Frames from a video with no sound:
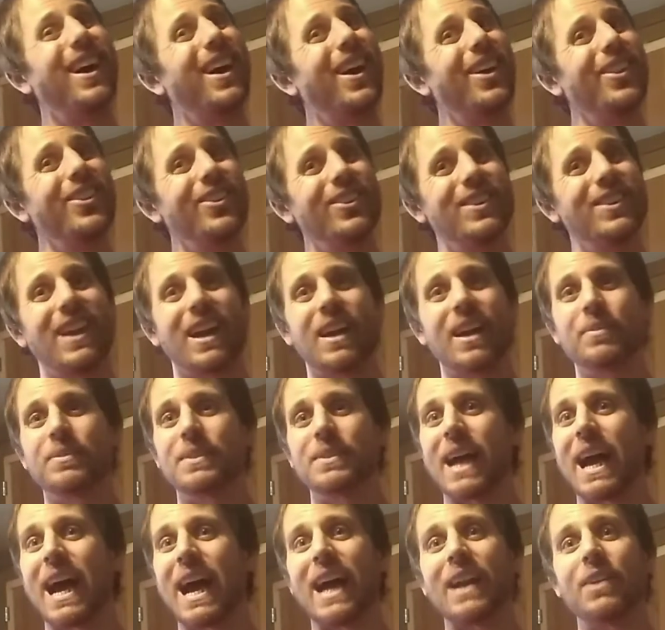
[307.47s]
Other times,
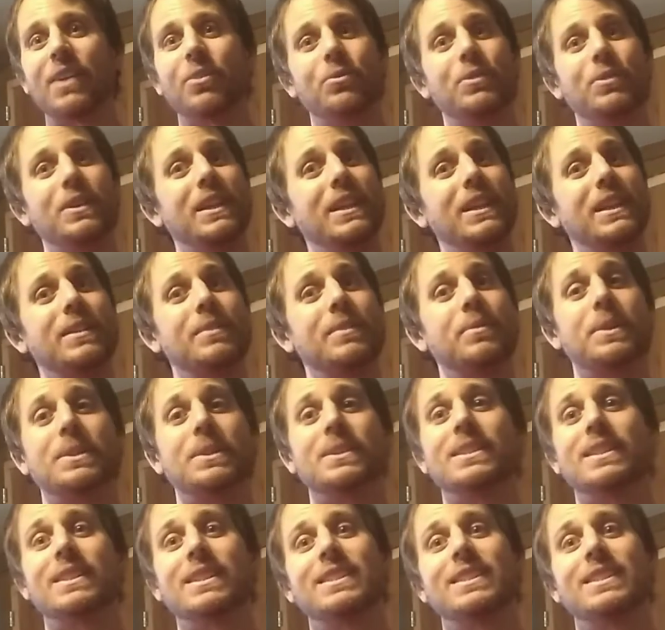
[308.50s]
I don't need it because